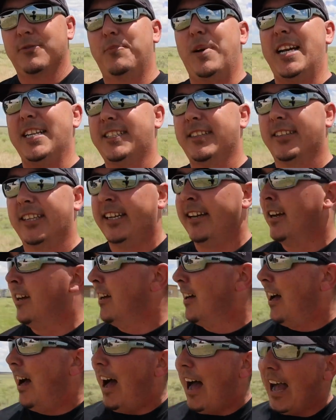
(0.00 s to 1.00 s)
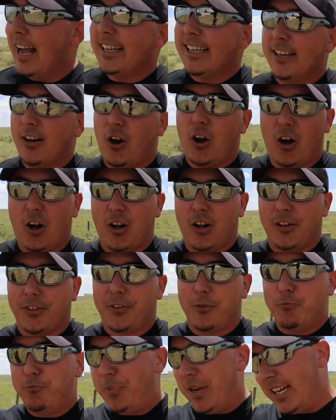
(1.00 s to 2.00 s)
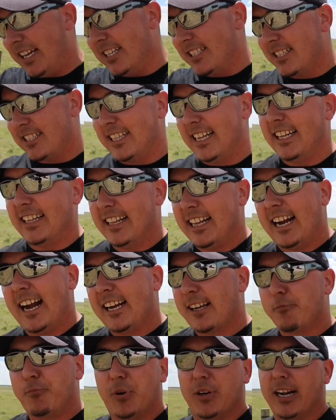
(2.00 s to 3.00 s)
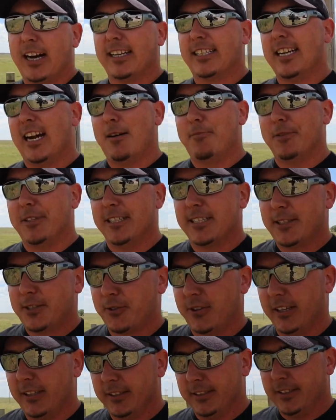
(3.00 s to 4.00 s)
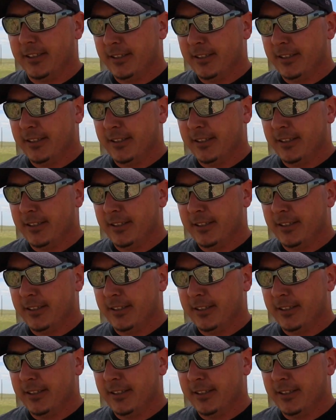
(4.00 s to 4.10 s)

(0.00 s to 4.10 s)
Basically, I can haul the biggest thing that I can put on top of this trailer.